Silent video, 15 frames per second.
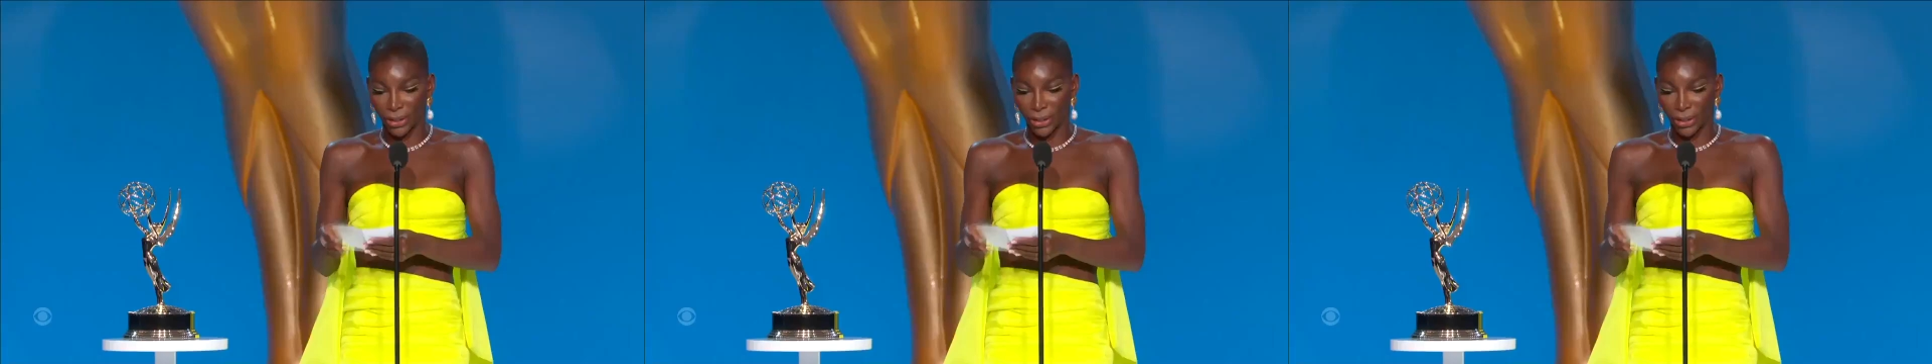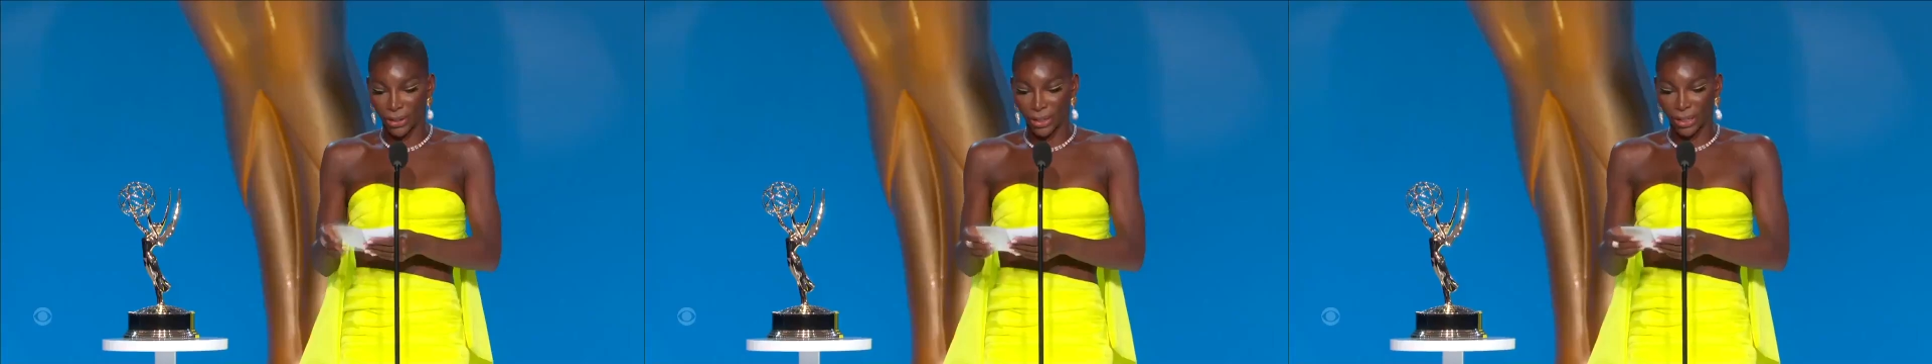I
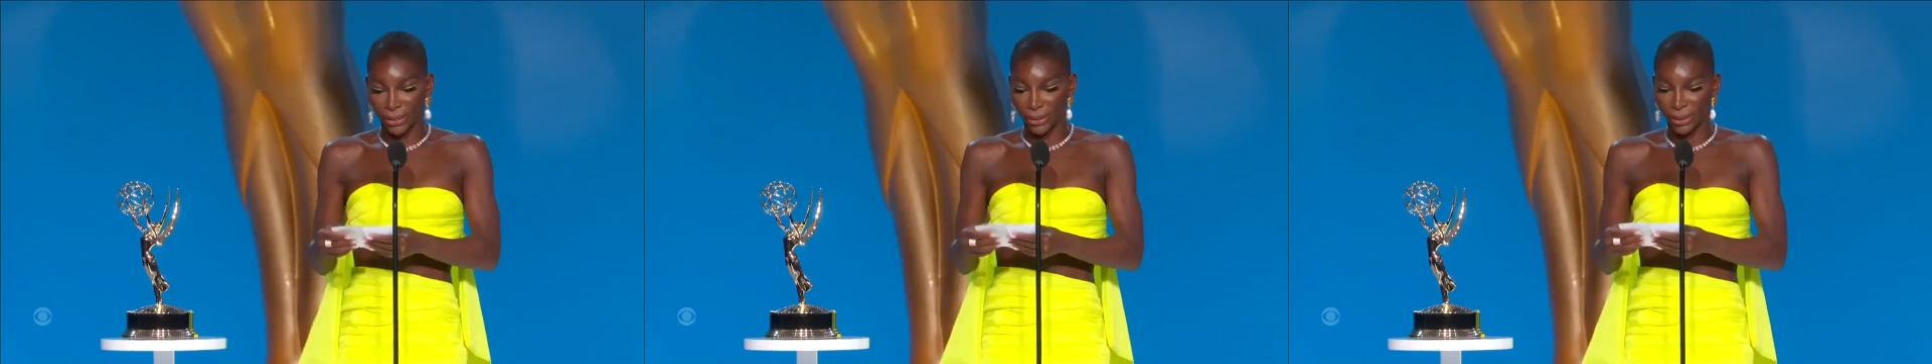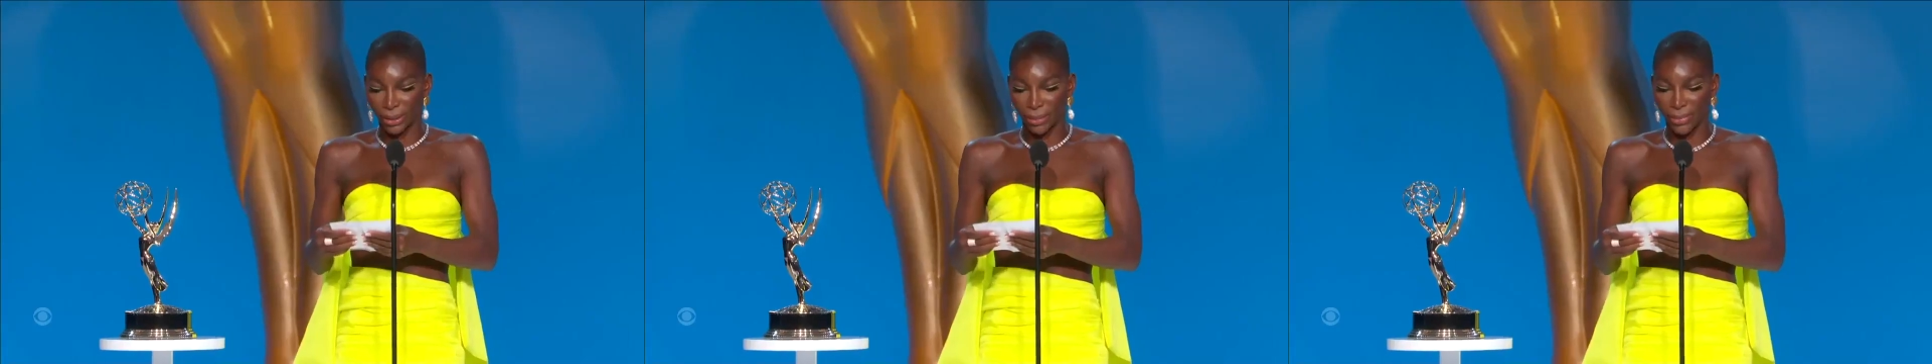just wrote a
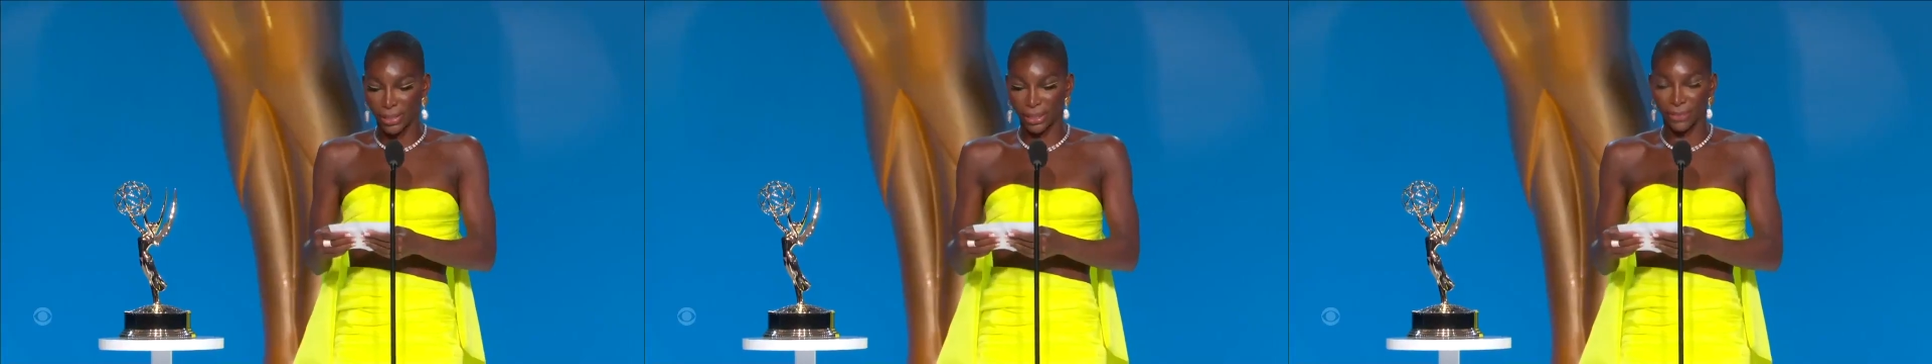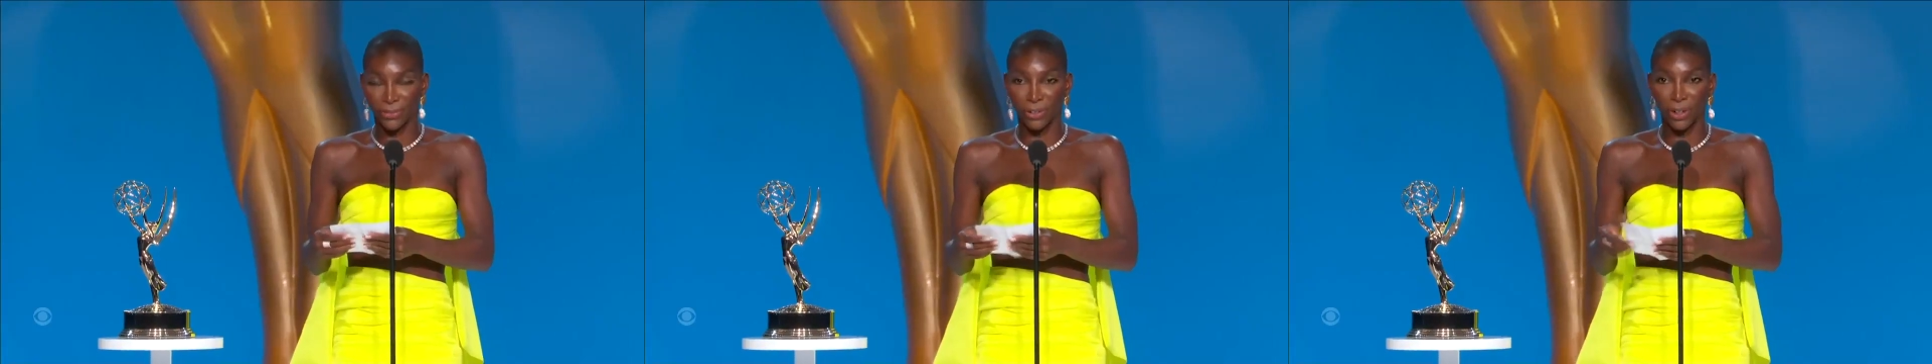little
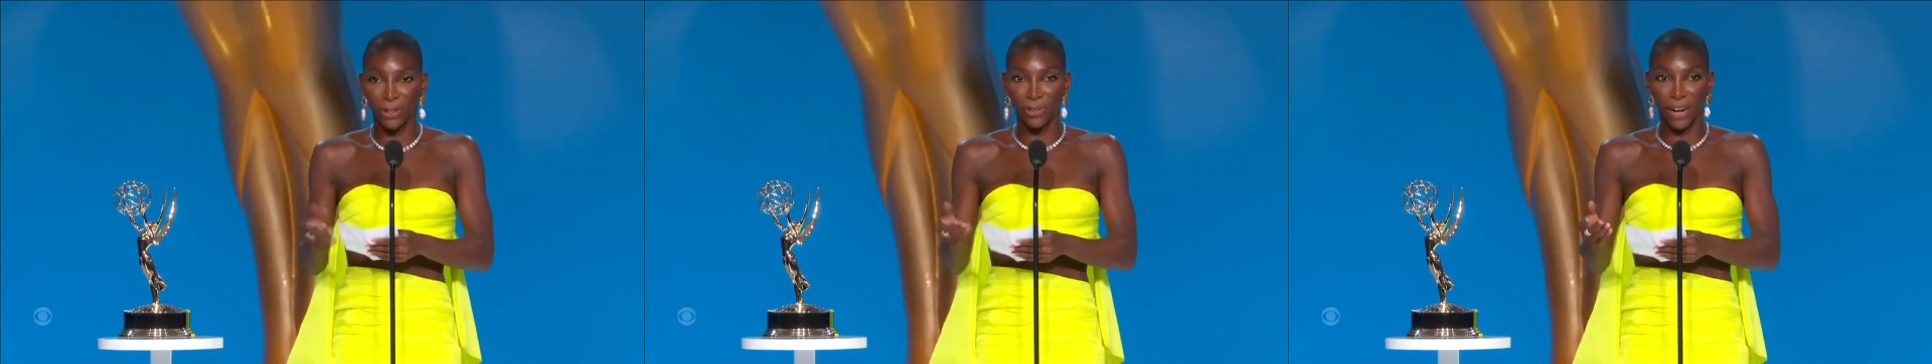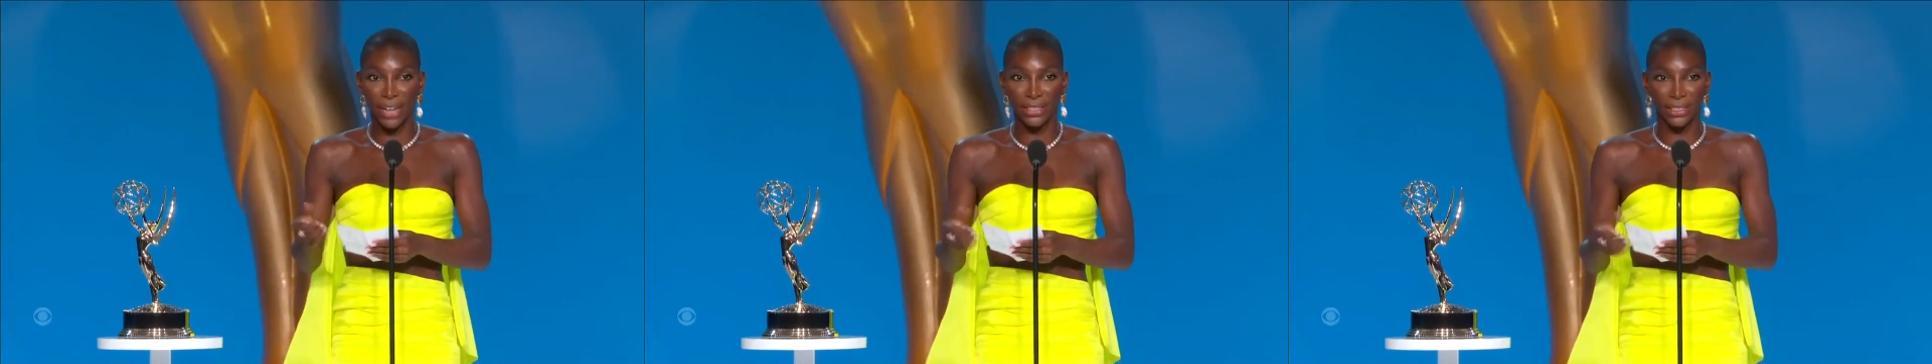something
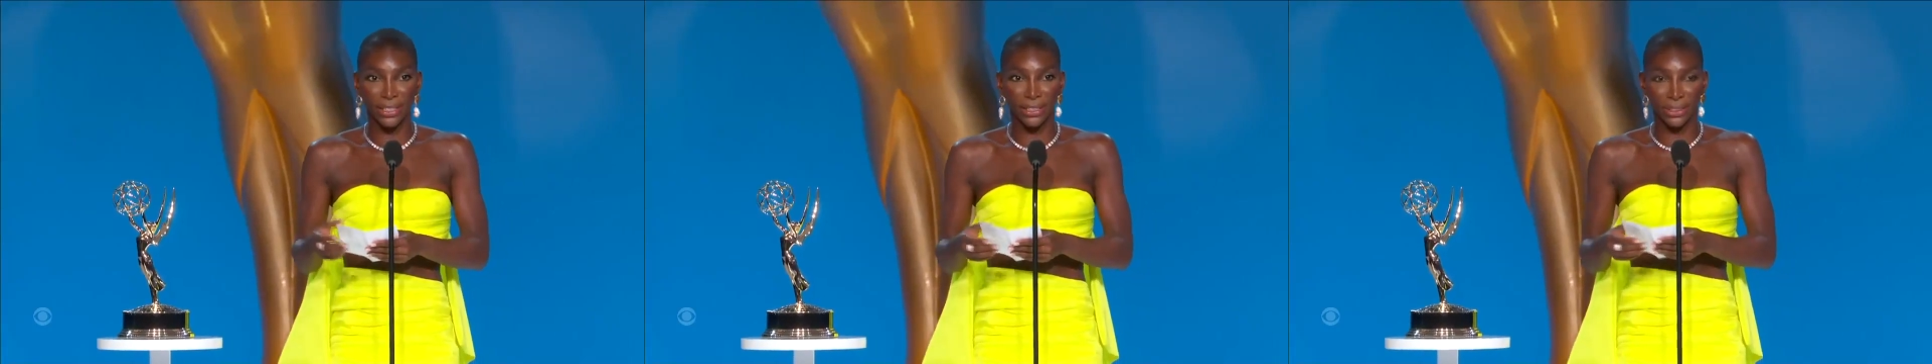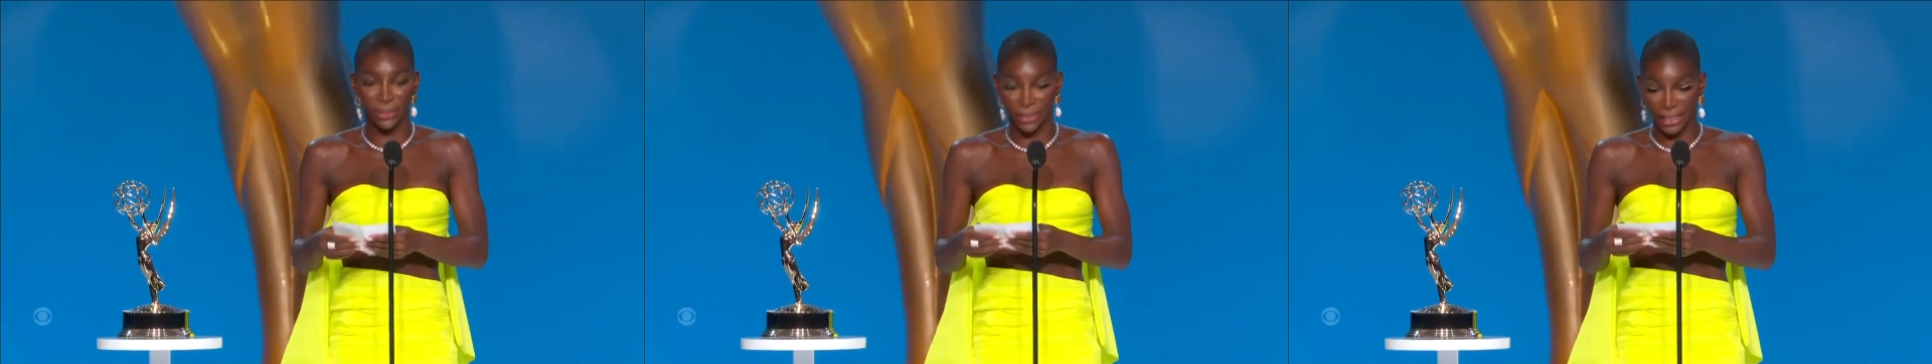for
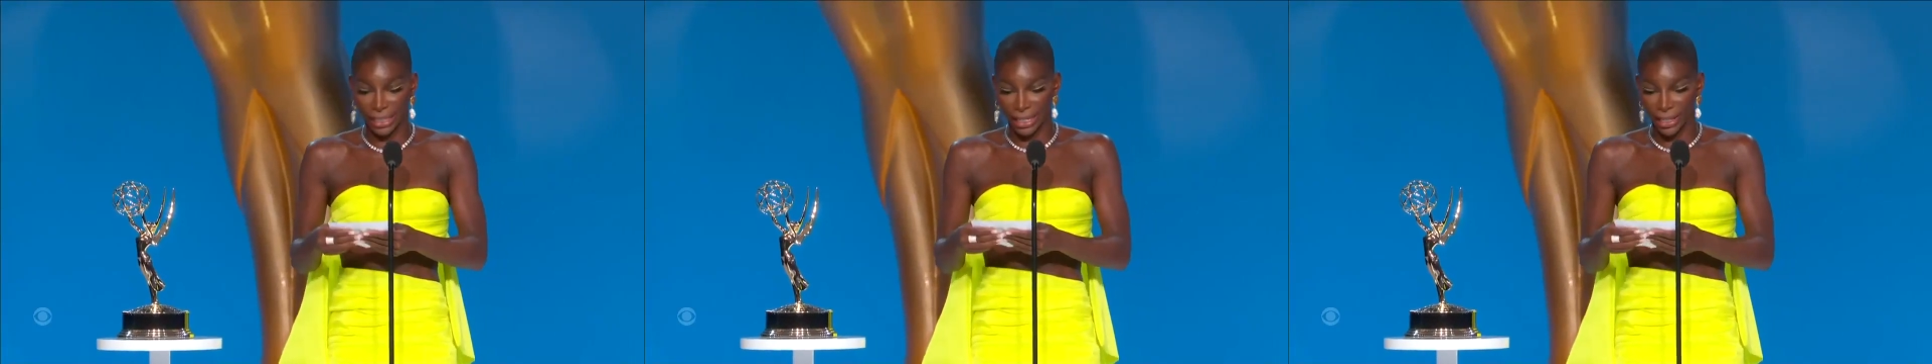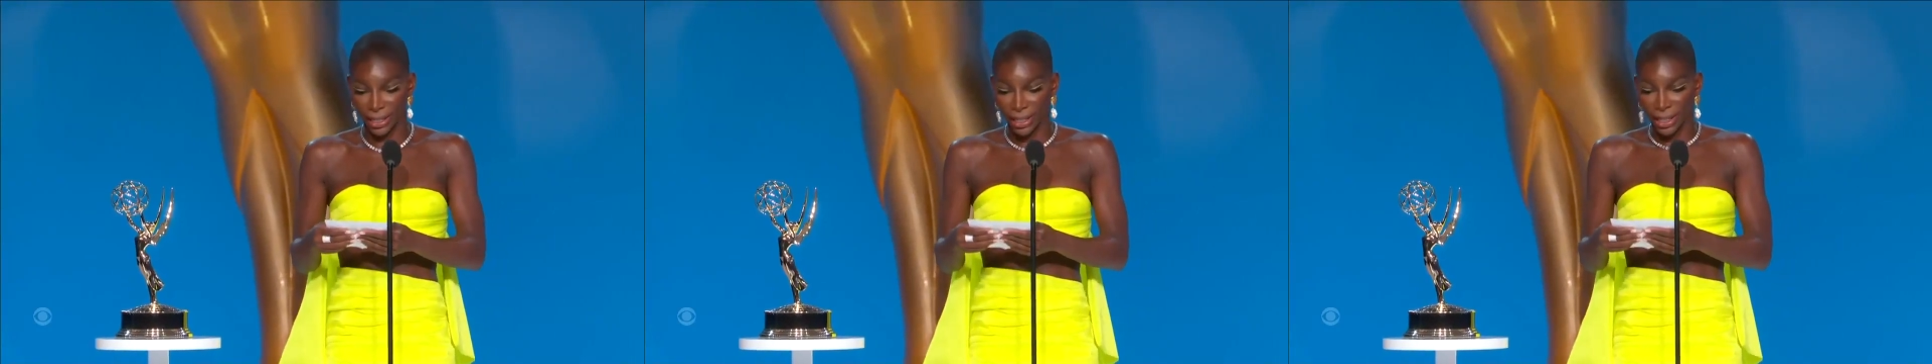writers,
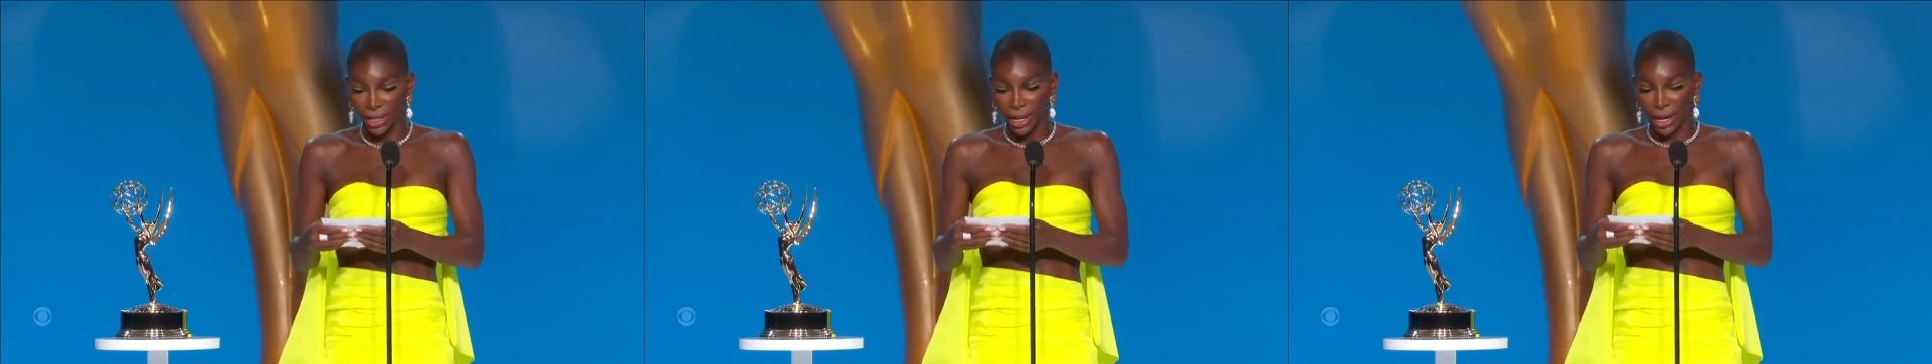really.